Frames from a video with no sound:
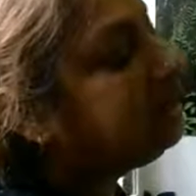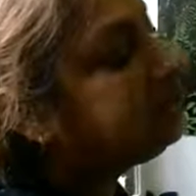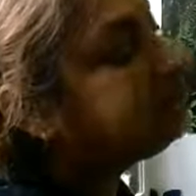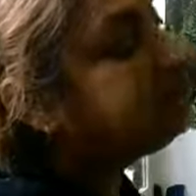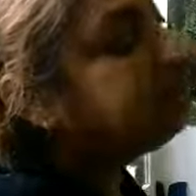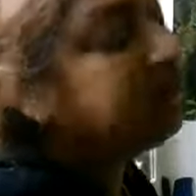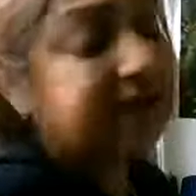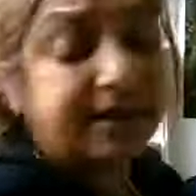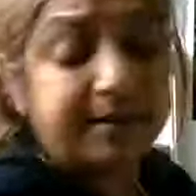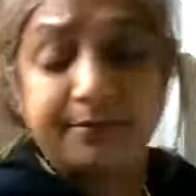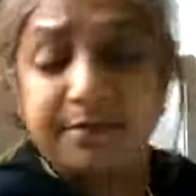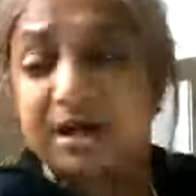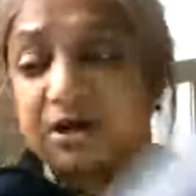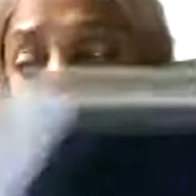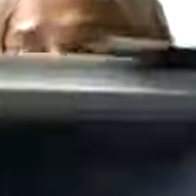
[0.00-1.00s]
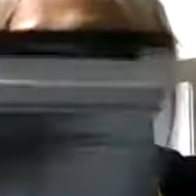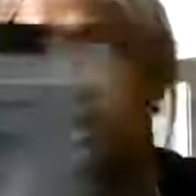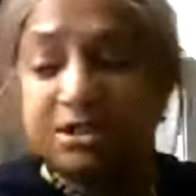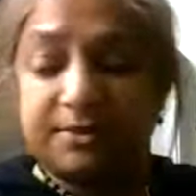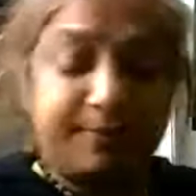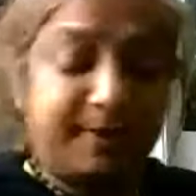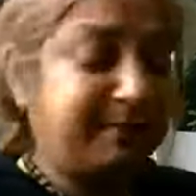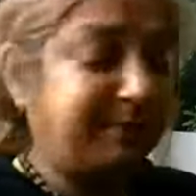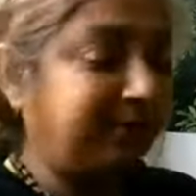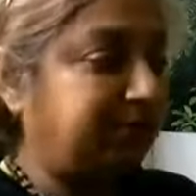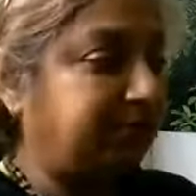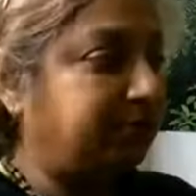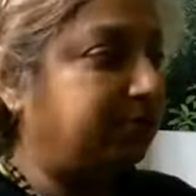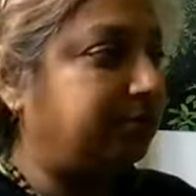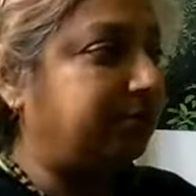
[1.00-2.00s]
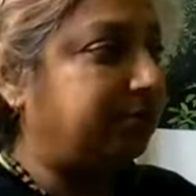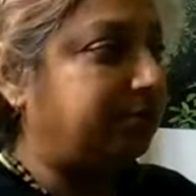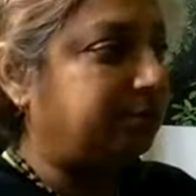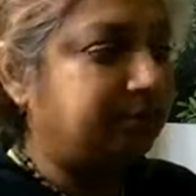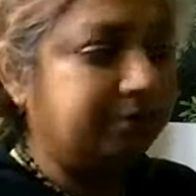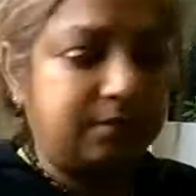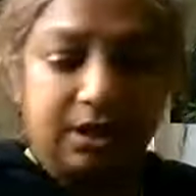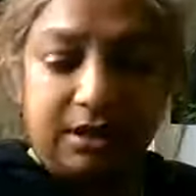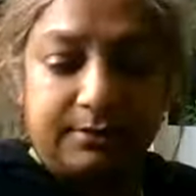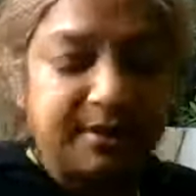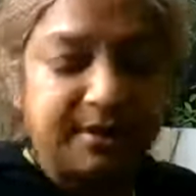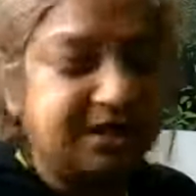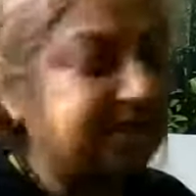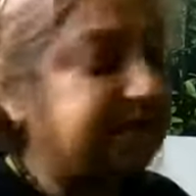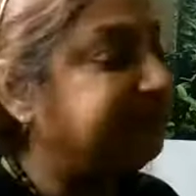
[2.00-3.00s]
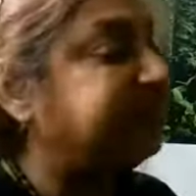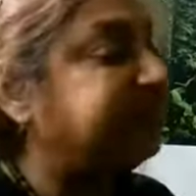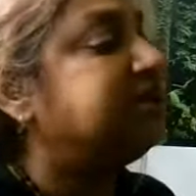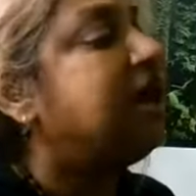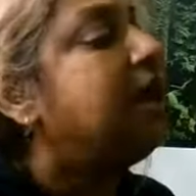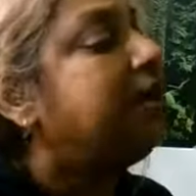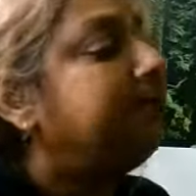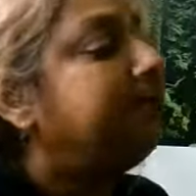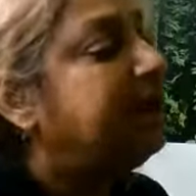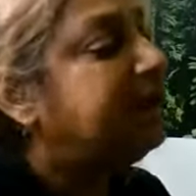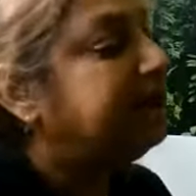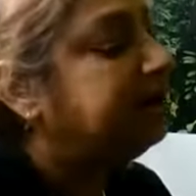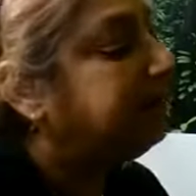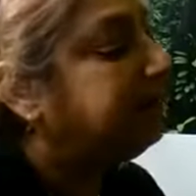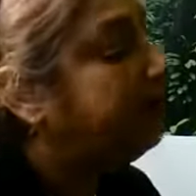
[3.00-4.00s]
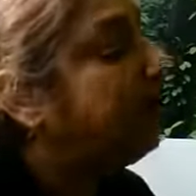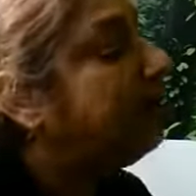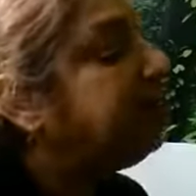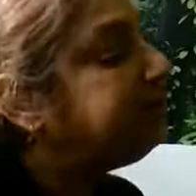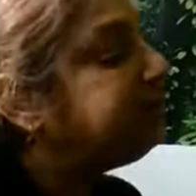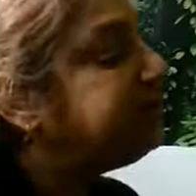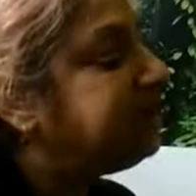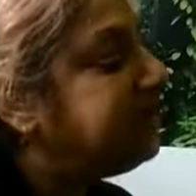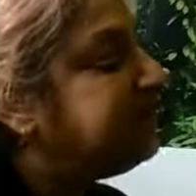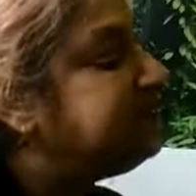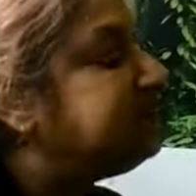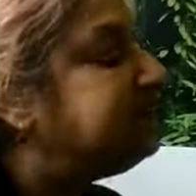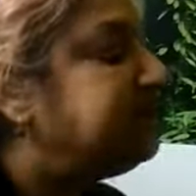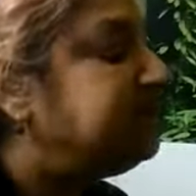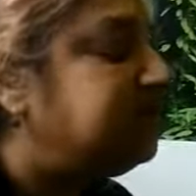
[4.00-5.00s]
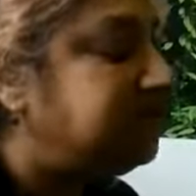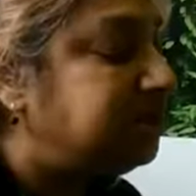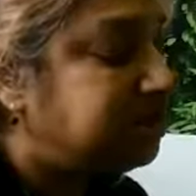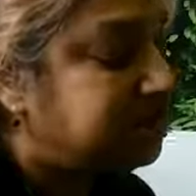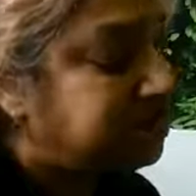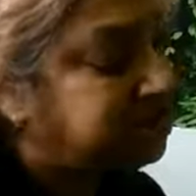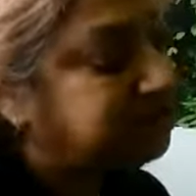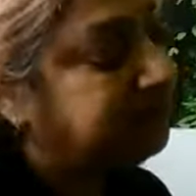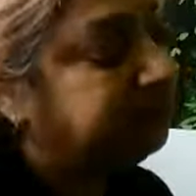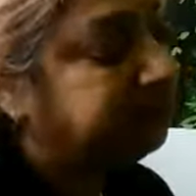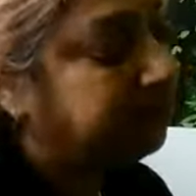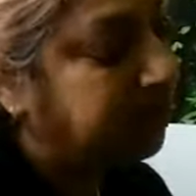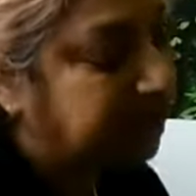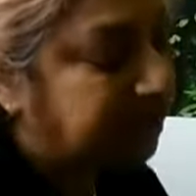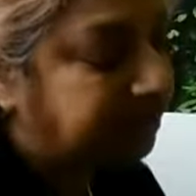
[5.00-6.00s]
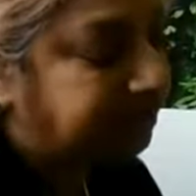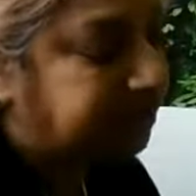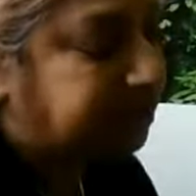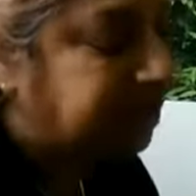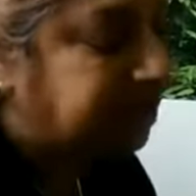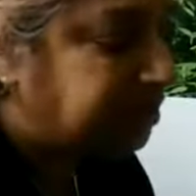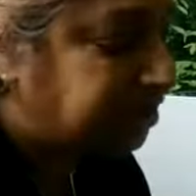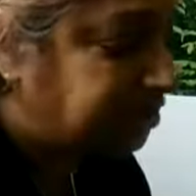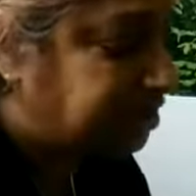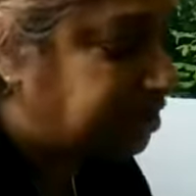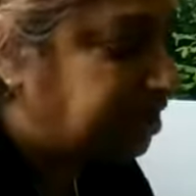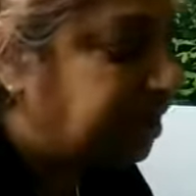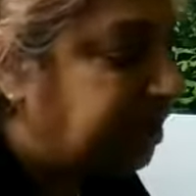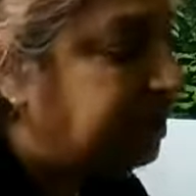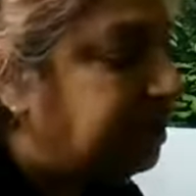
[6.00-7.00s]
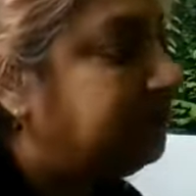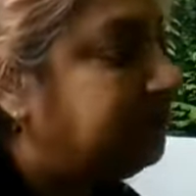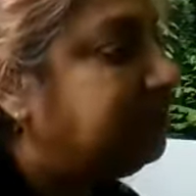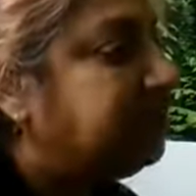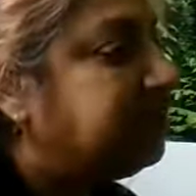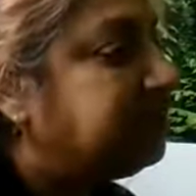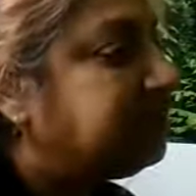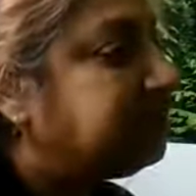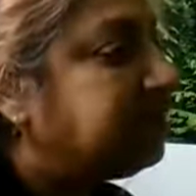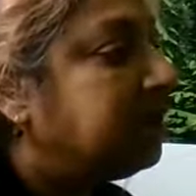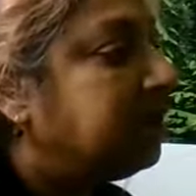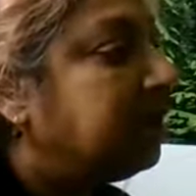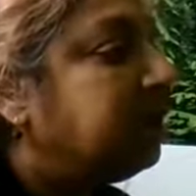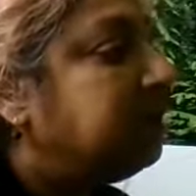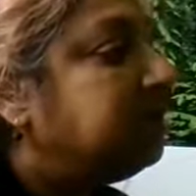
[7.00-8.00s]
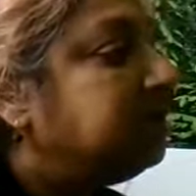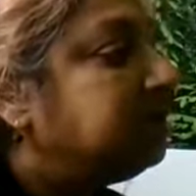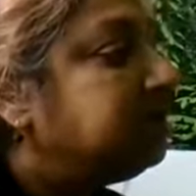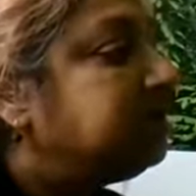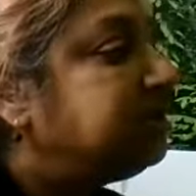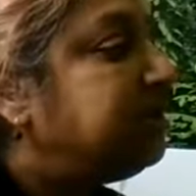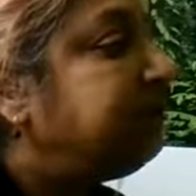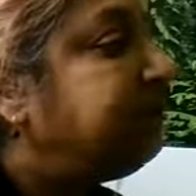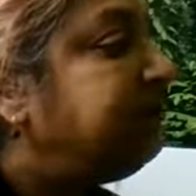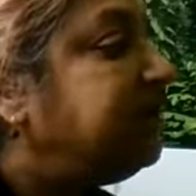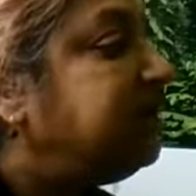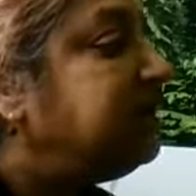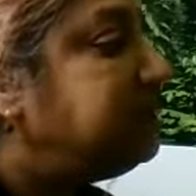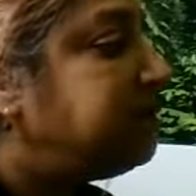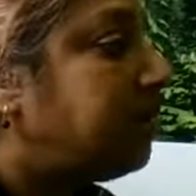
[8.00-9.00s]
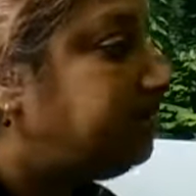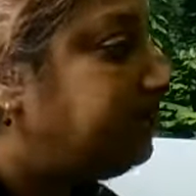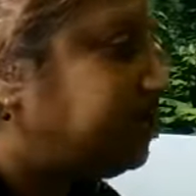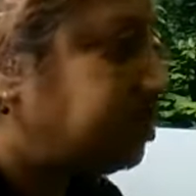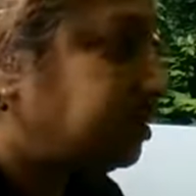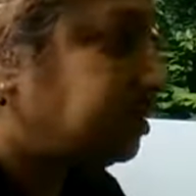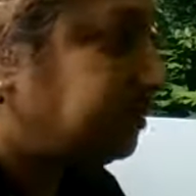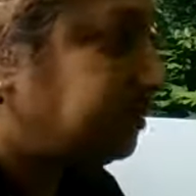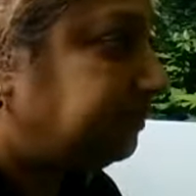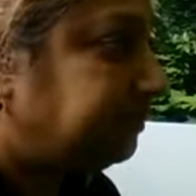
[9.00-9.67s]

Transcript: So it'll come across people who it makes a difference. But what I'm saying is the gist of what I'm trying to tell you is suffering is optional,